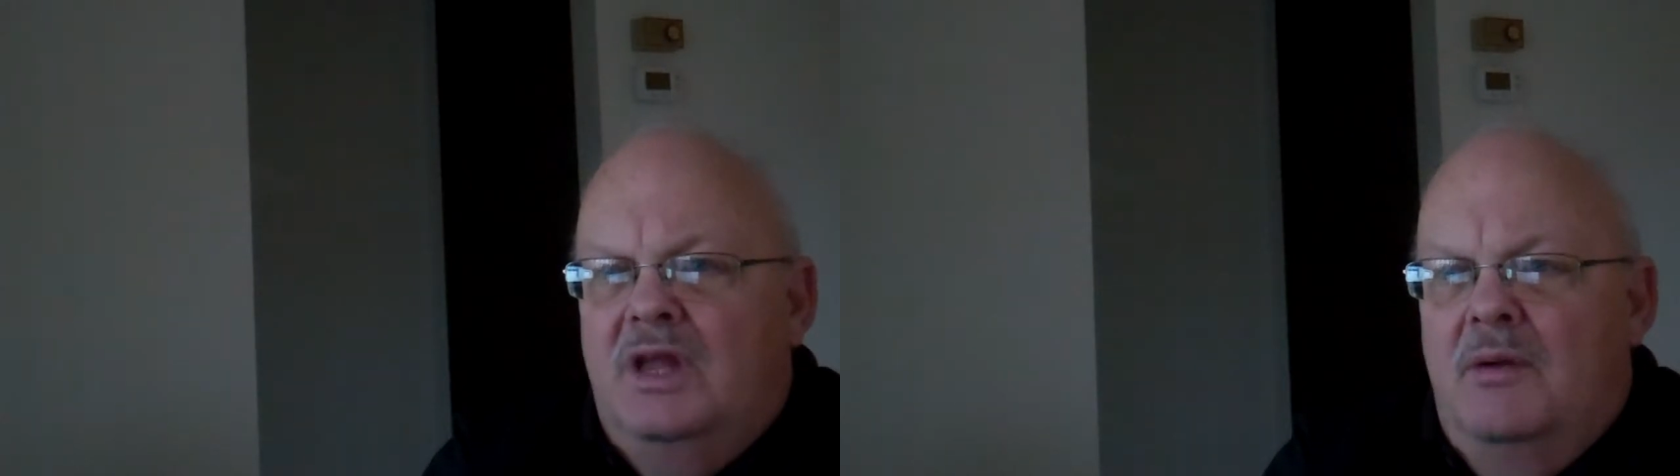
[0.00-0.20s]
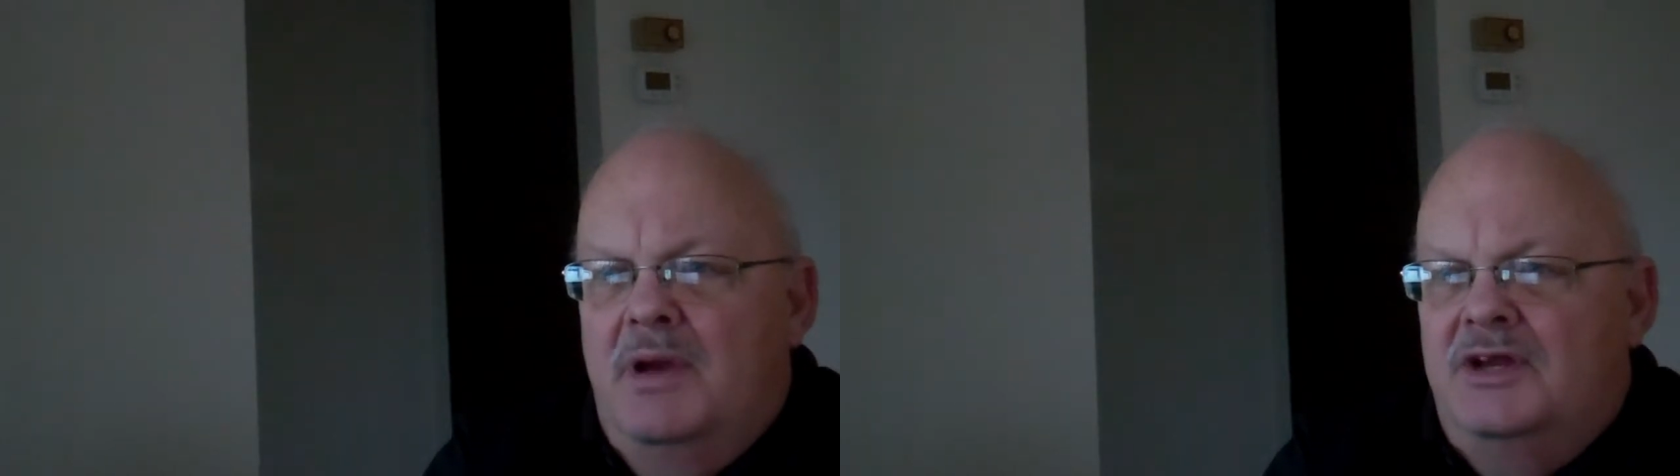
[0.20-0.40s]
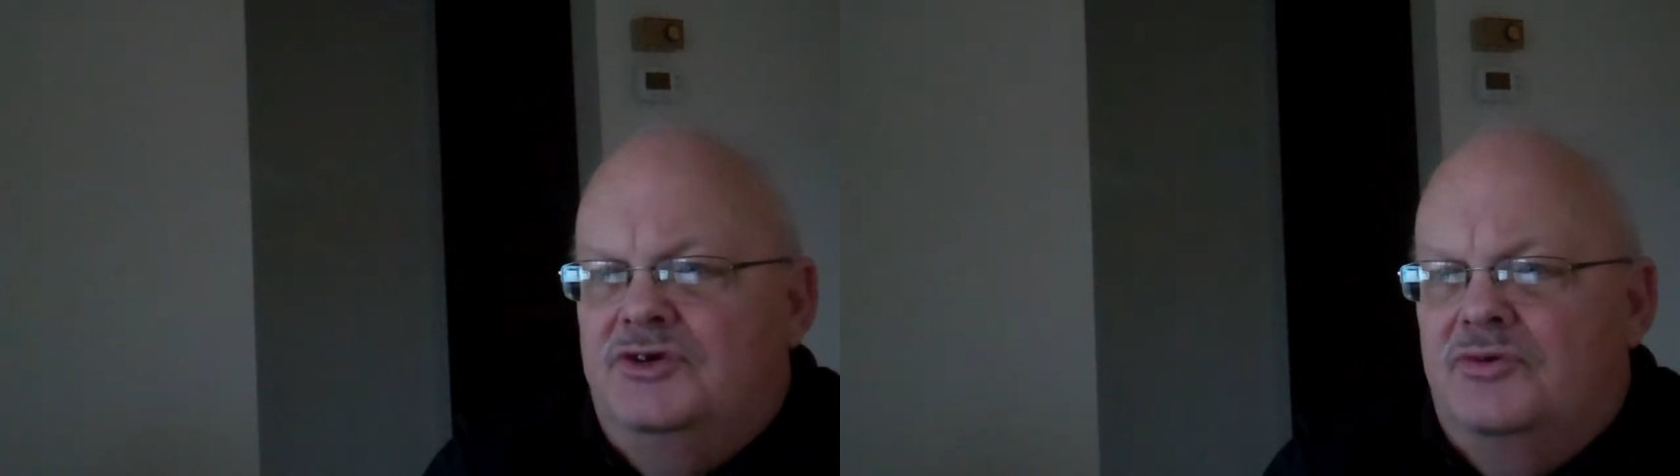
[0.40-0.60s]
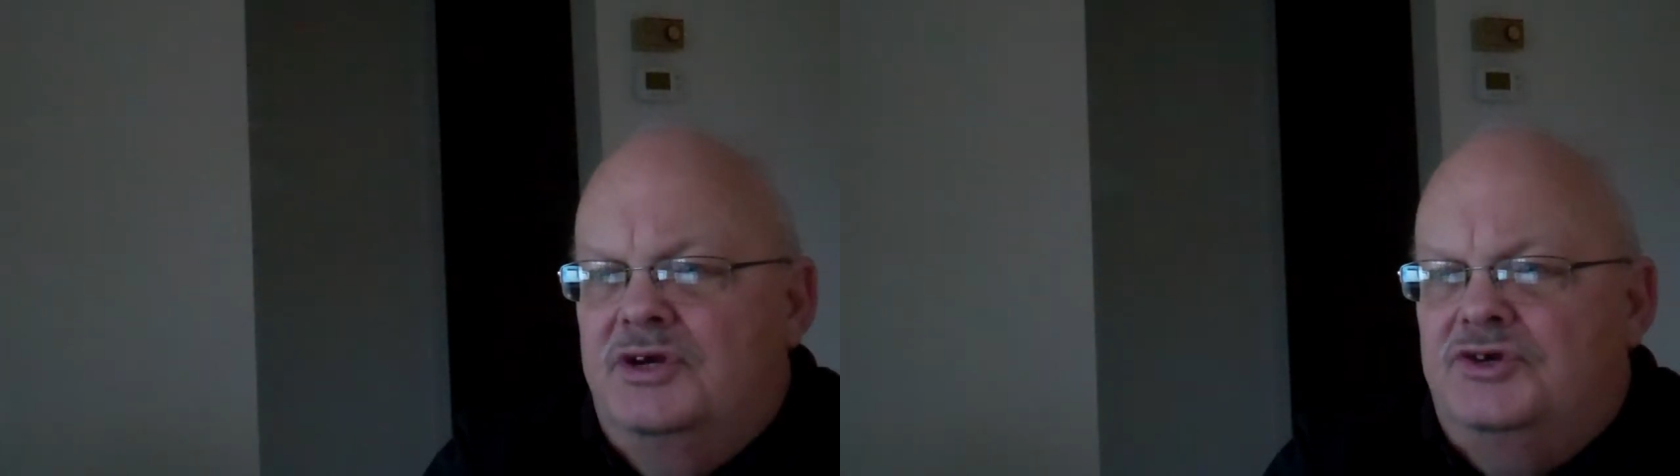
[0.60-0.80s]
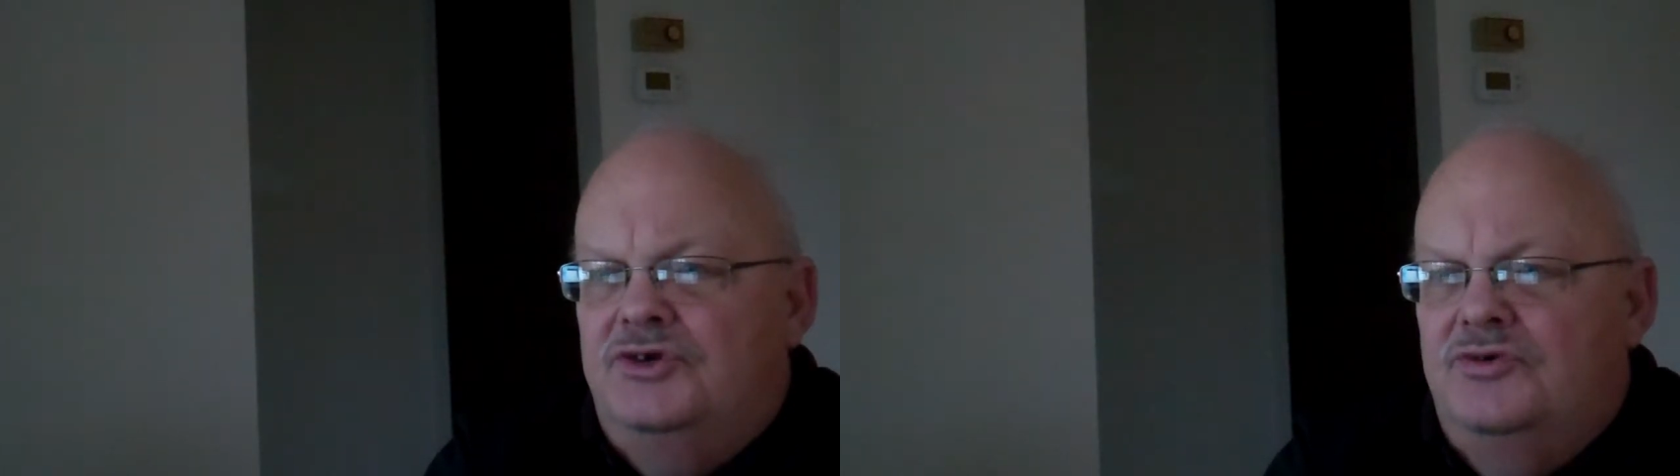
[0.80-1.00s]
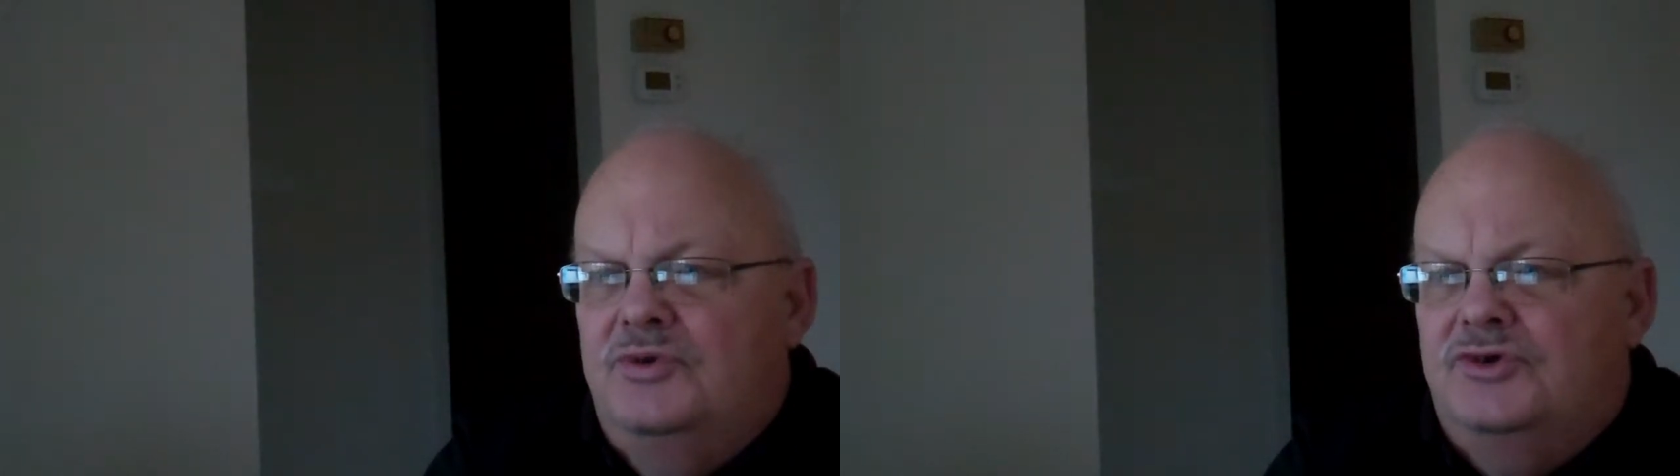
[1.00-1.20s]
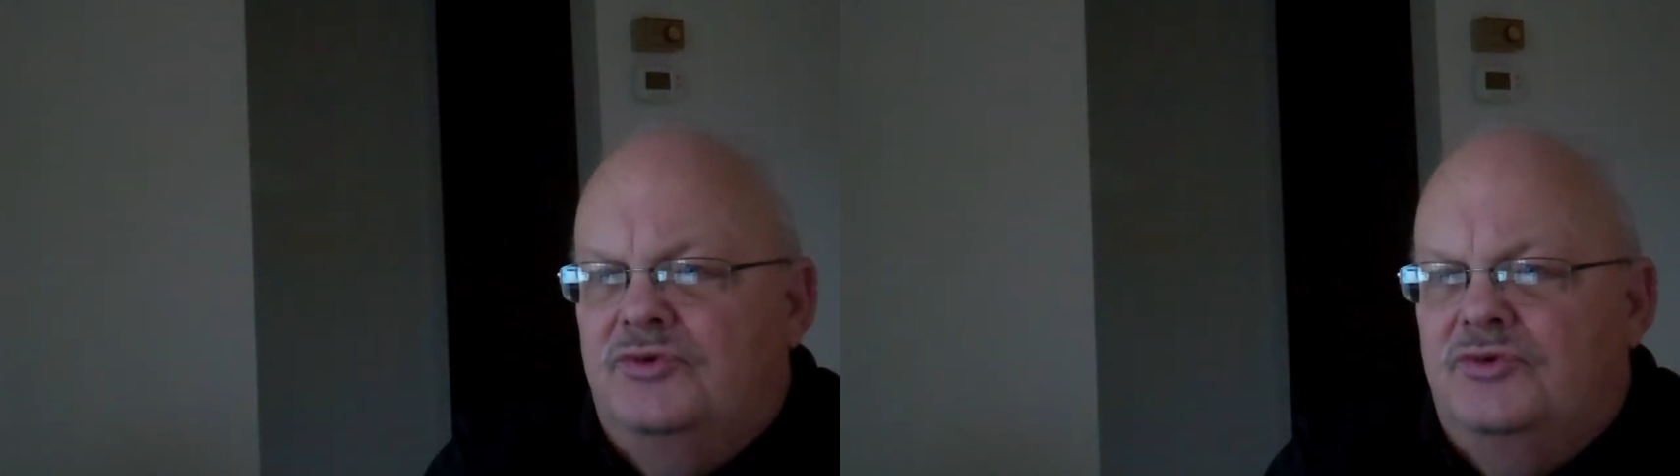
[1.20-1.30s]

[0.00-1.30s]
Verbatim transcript: a major issue was